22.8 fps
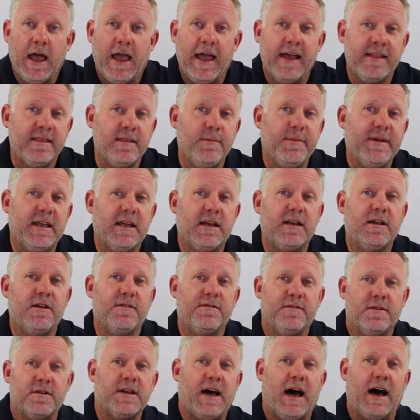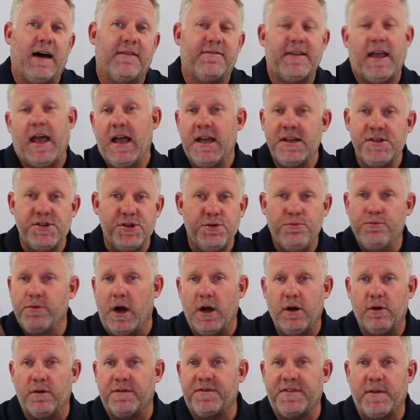At the beginning of your dive, as you
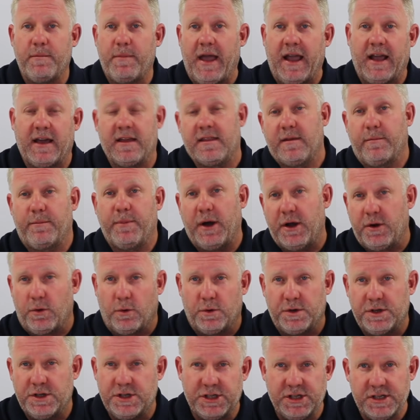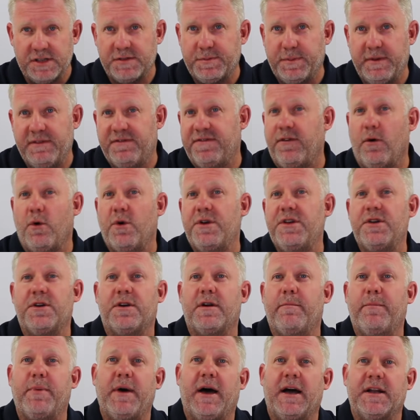roll off the back of the boat or just before
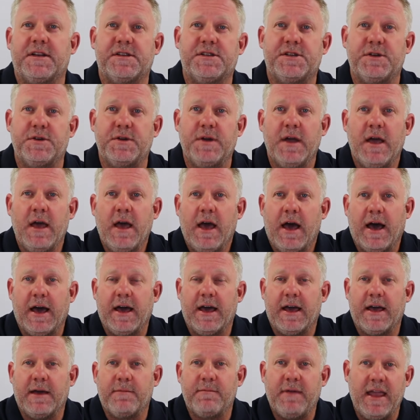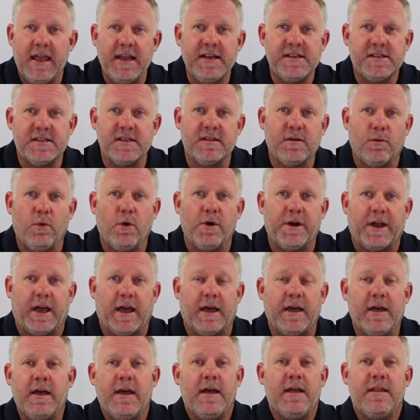you're about to enter the water,
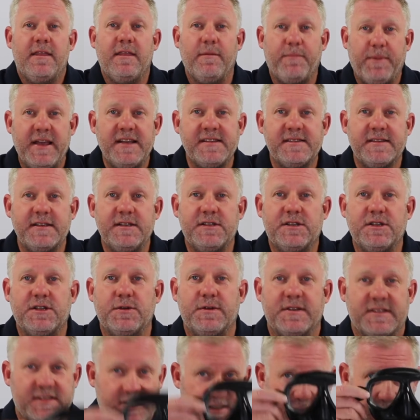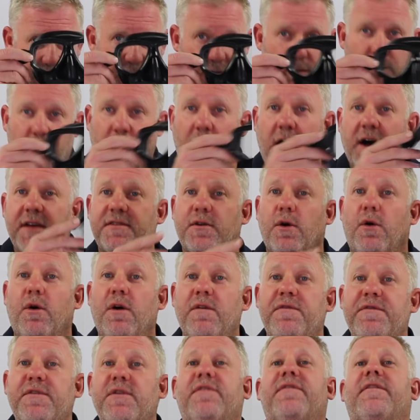the best thing to do is take your mask
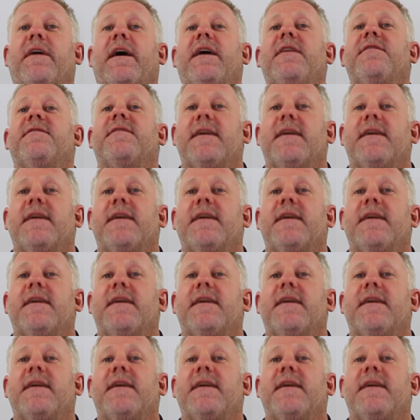off your face,